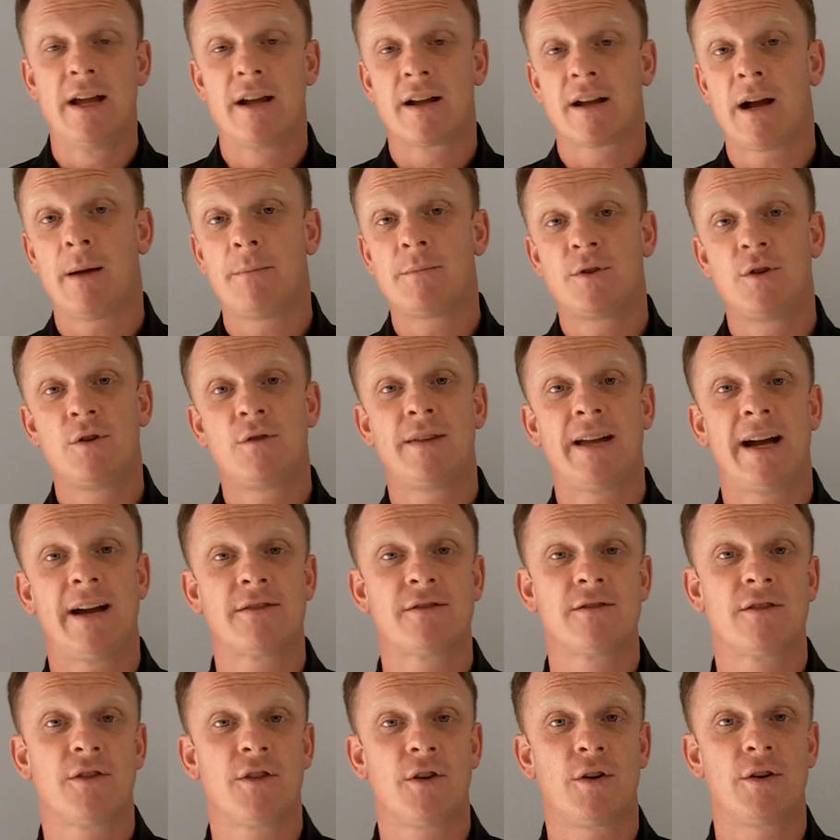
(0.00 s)
come
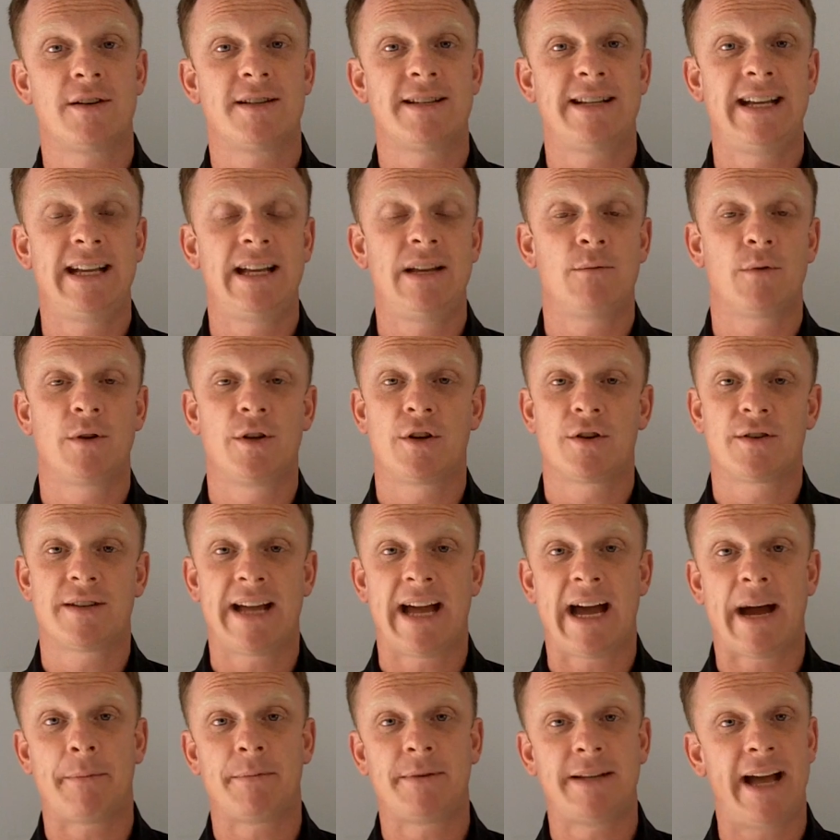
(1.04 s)
2013 when you're
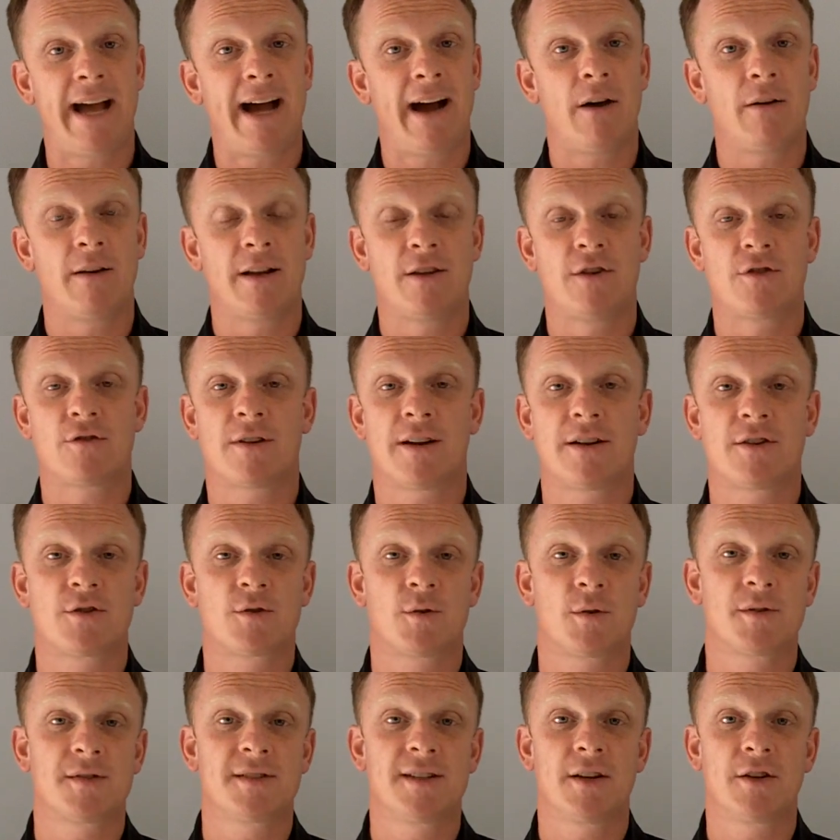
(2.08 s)
tapped out and you try and
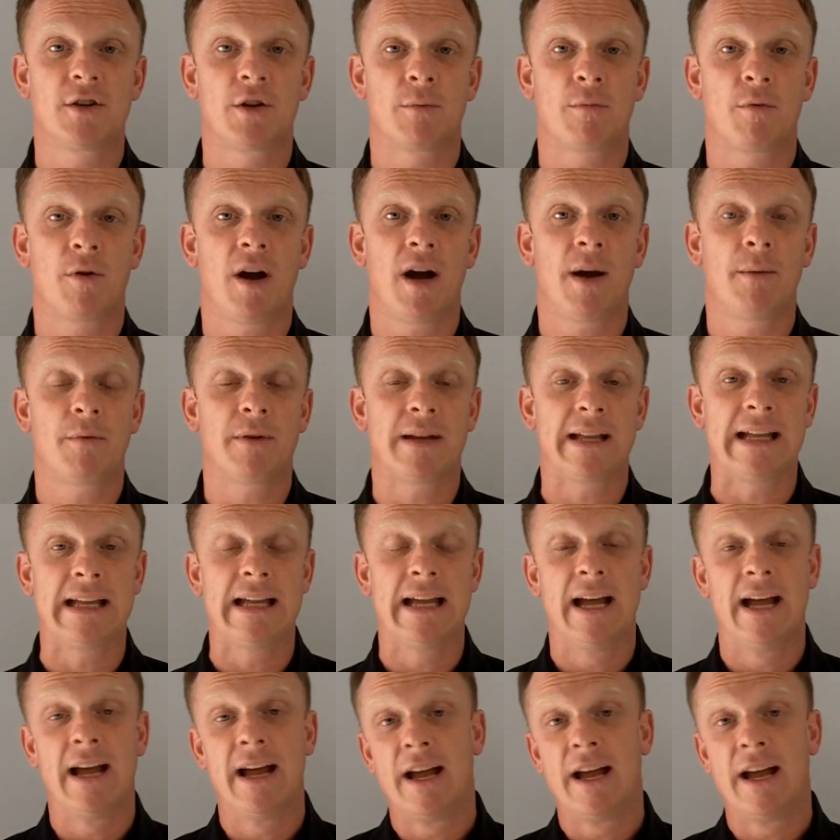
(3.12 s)
short sale your property,